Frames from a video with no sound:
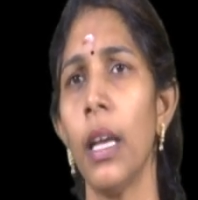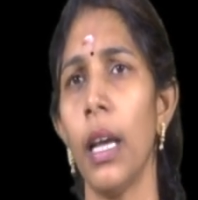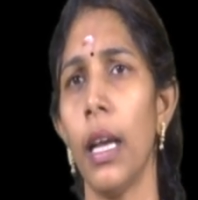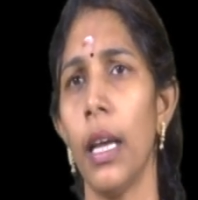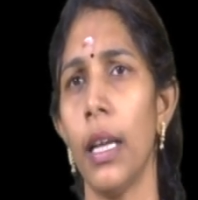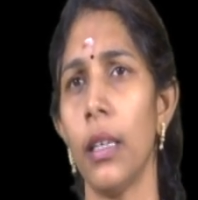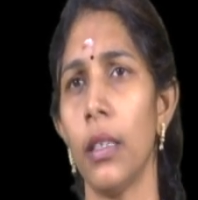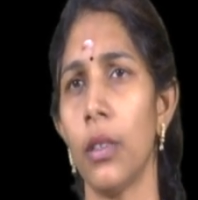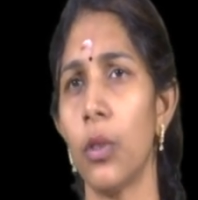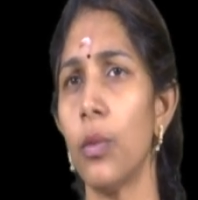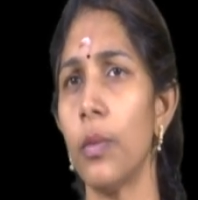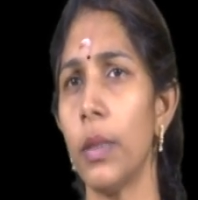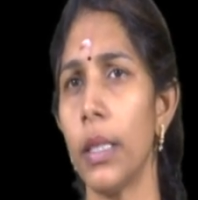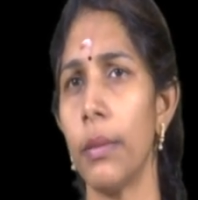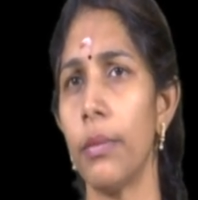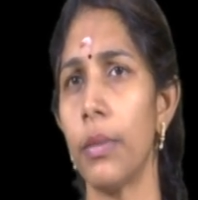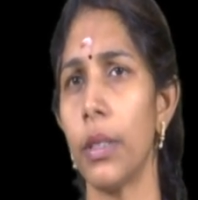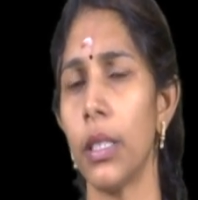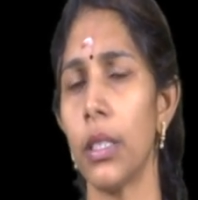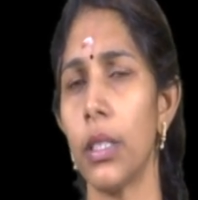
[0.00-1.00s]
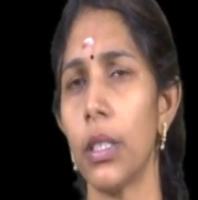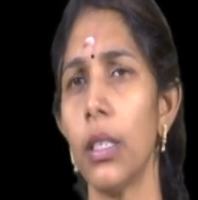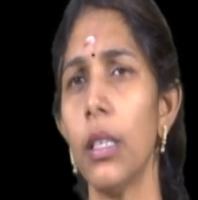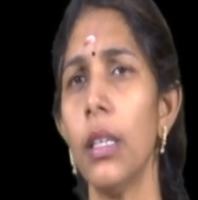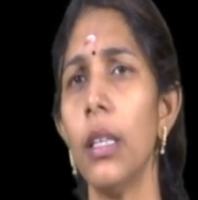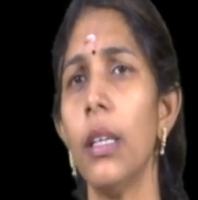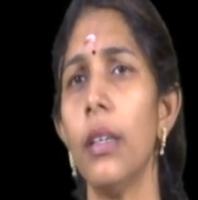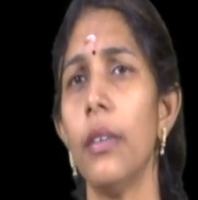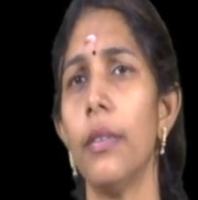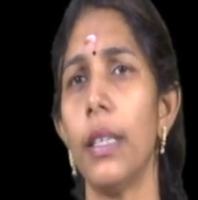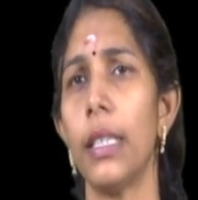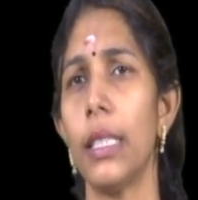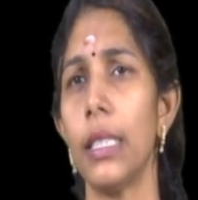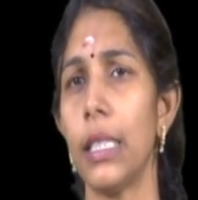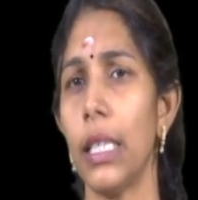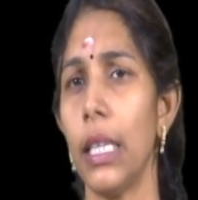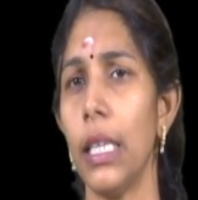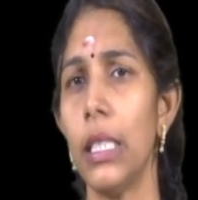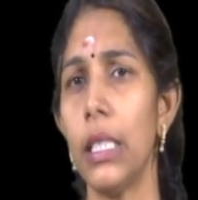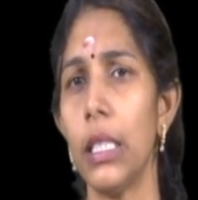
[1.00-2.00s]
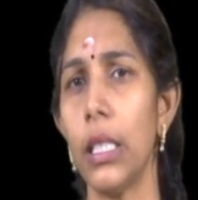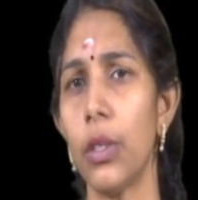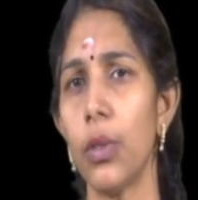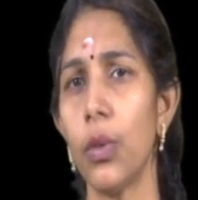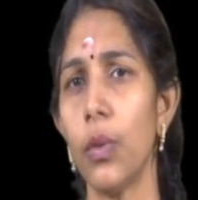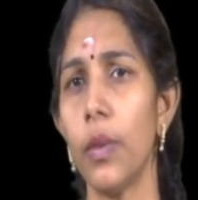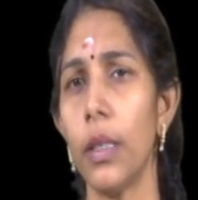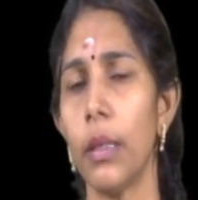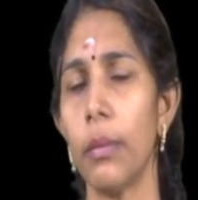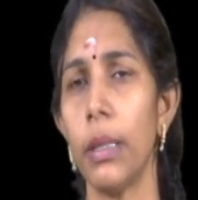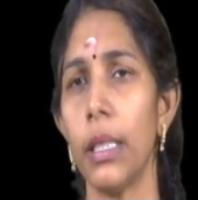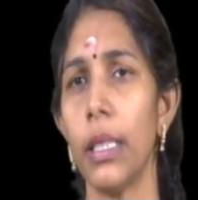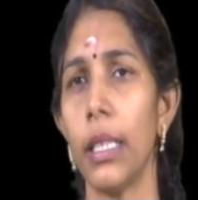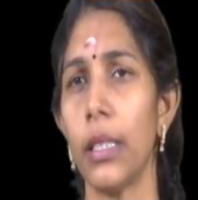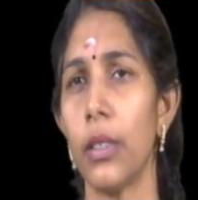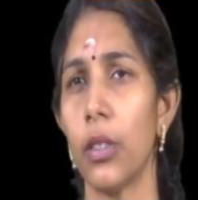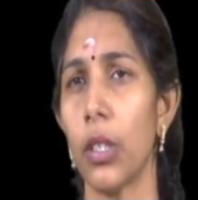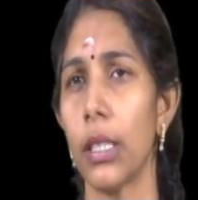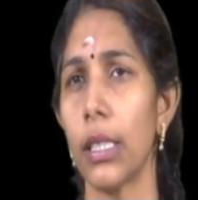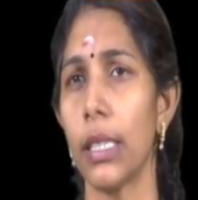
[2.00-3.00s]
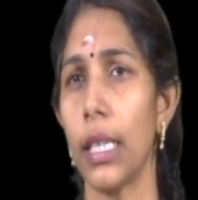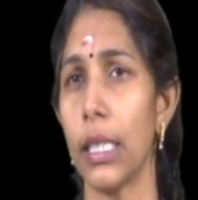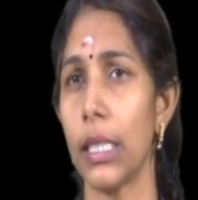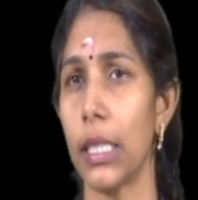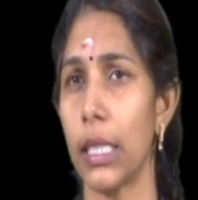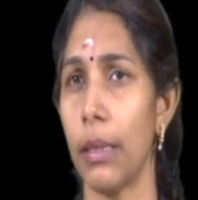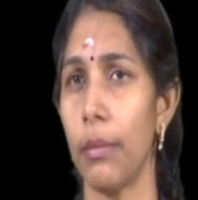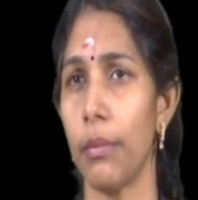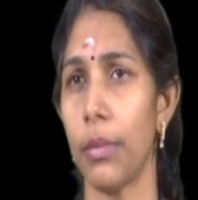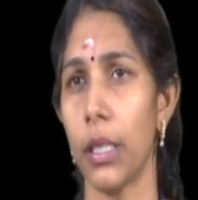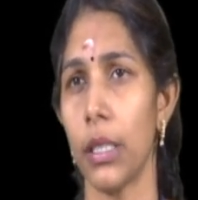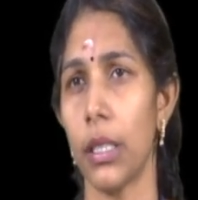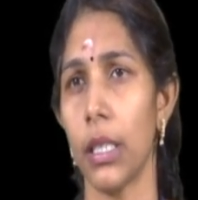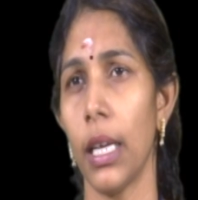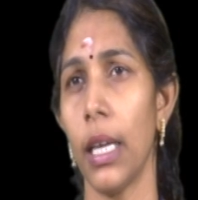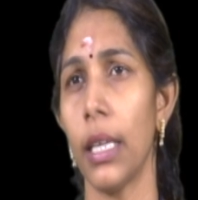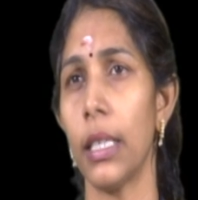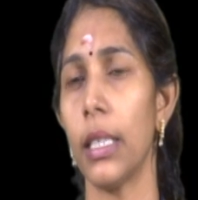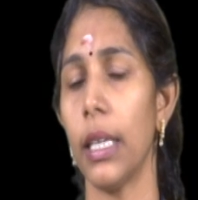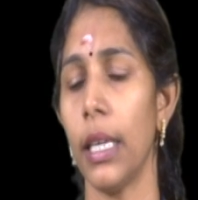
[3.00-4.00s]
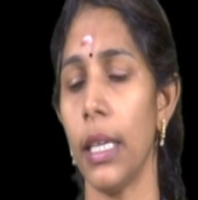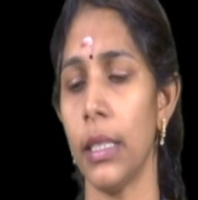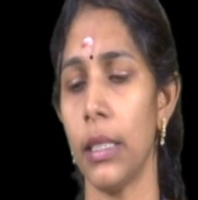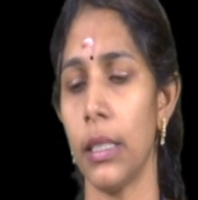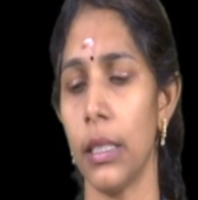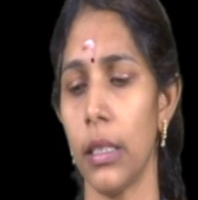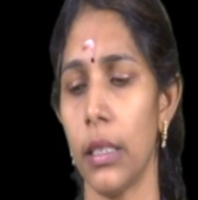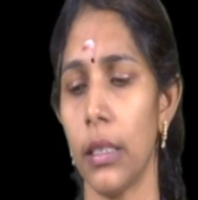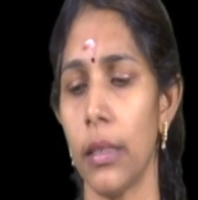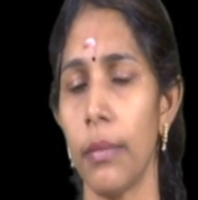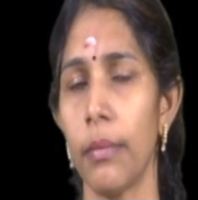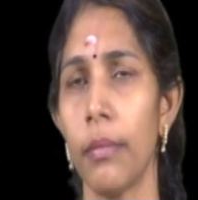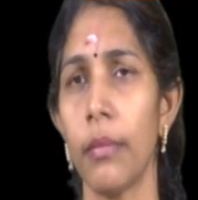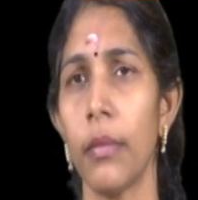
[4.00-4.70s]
room temperature, whereas EG2 will be the exhaust gas temperature at the exit.